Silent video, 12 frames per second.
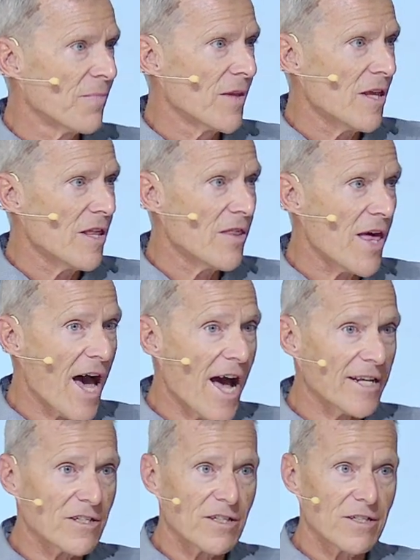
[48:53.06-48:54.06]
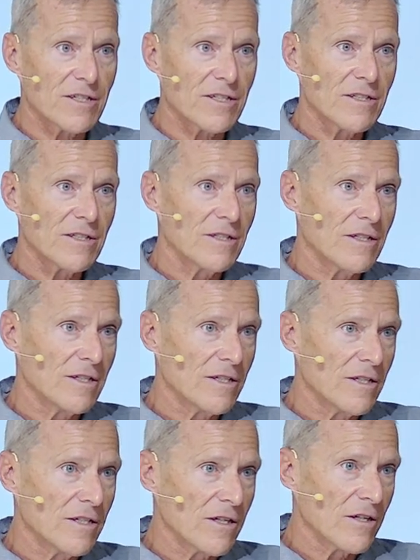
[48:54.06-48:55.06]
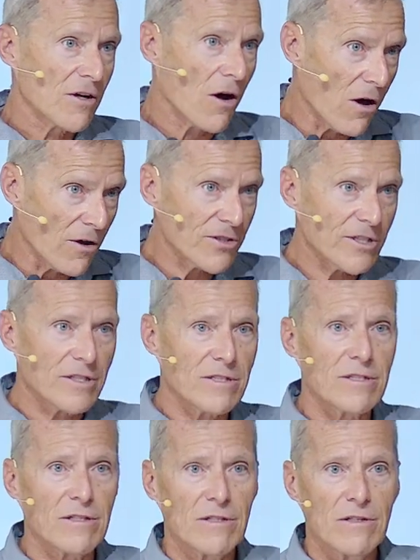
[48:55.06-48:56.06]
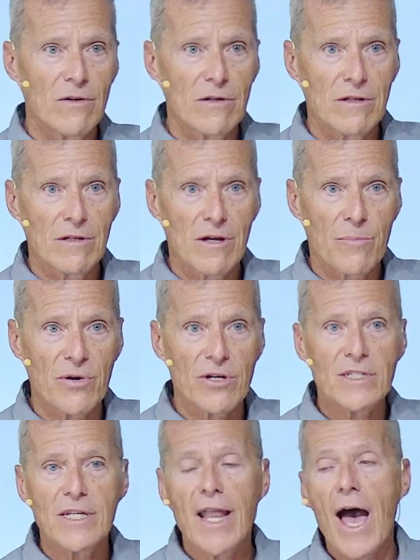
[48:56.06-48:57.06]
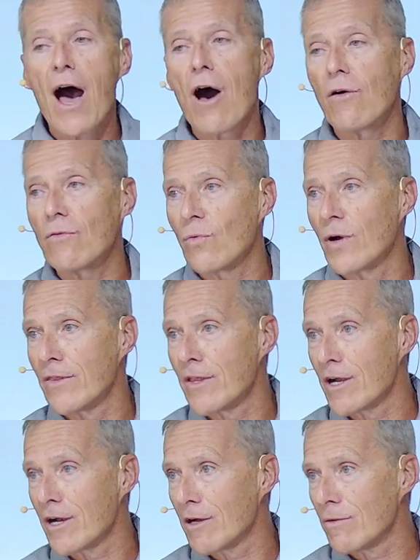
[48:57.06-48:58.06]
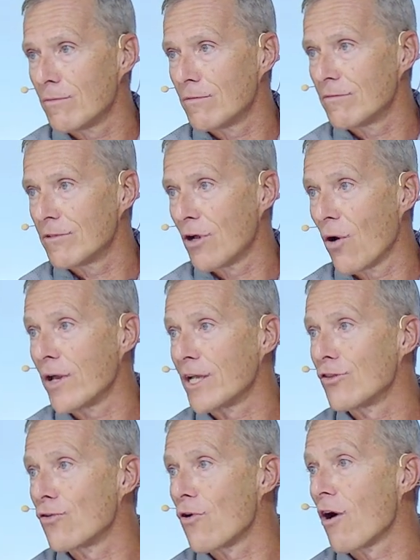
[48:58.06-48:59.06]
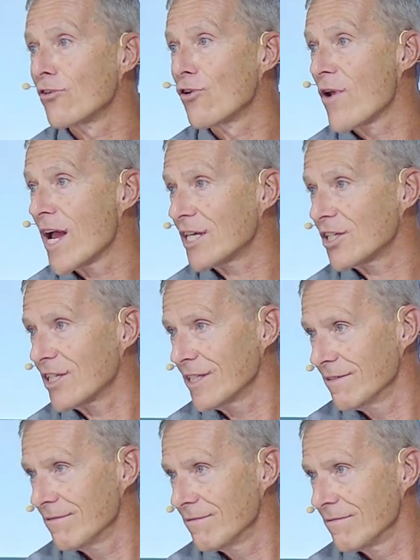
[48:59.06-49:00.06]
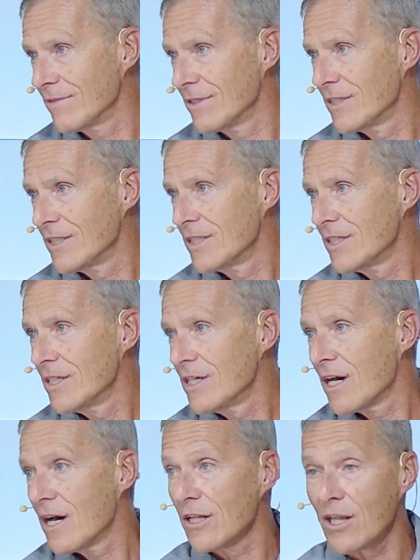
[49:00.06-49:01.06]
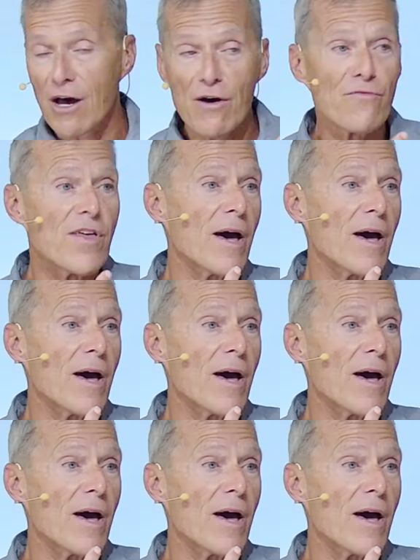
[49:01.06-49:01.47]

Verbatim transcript: that calls a person out when they're going in the wrong direction. A love that